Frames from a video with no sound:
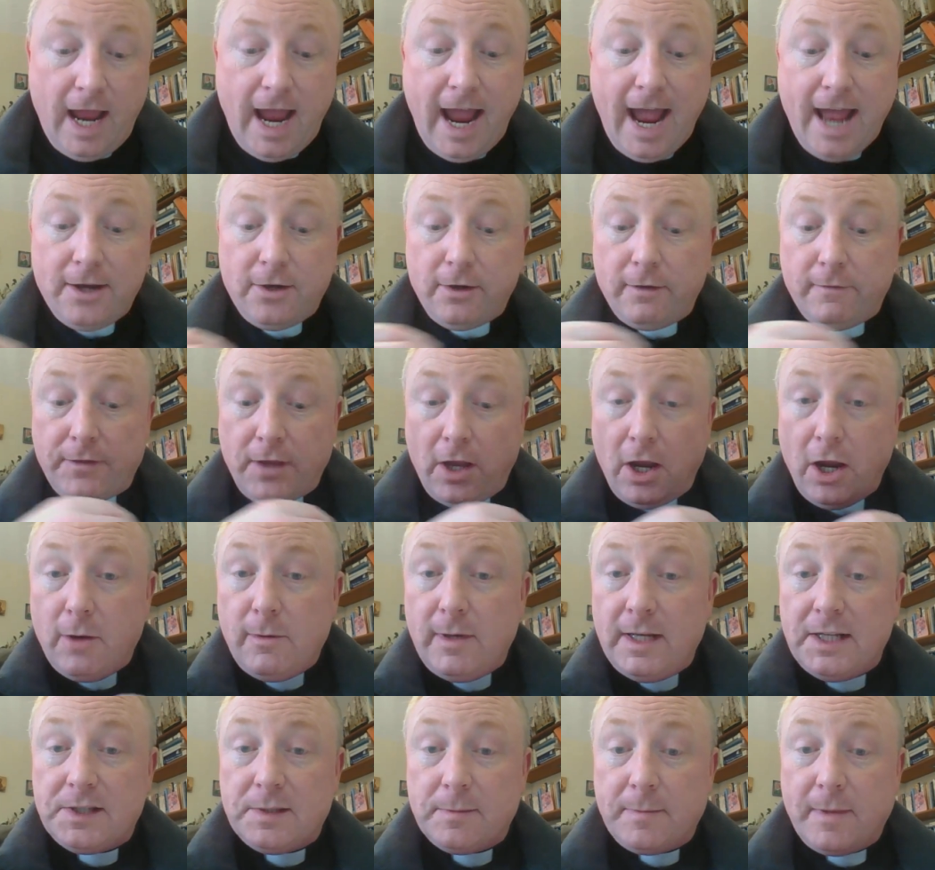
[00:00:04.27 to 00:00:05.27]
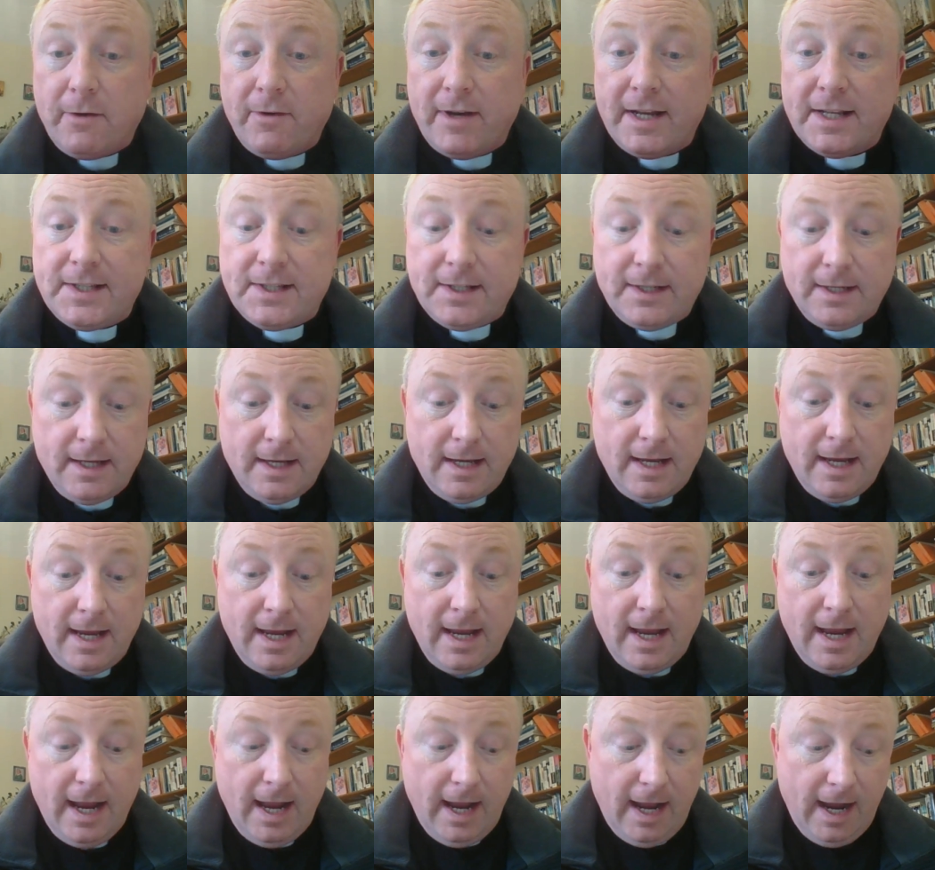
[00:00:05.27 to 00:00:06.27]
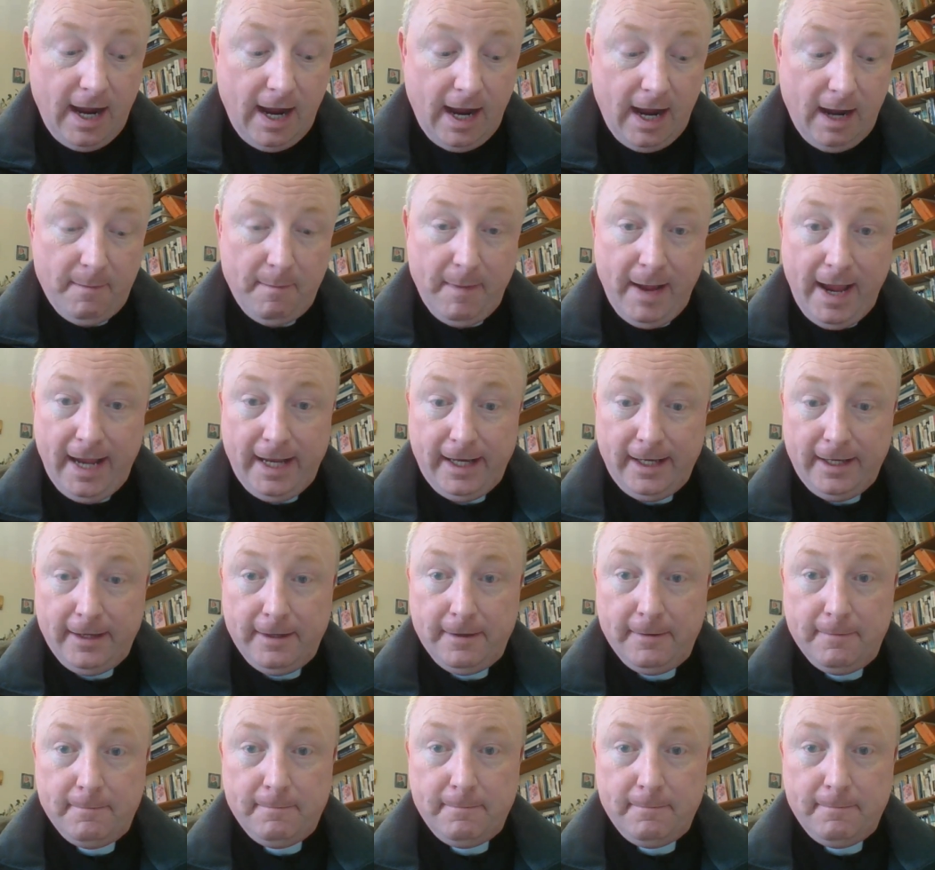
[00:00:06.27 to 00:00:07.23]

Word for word: and of the Holy Spirit. Amen.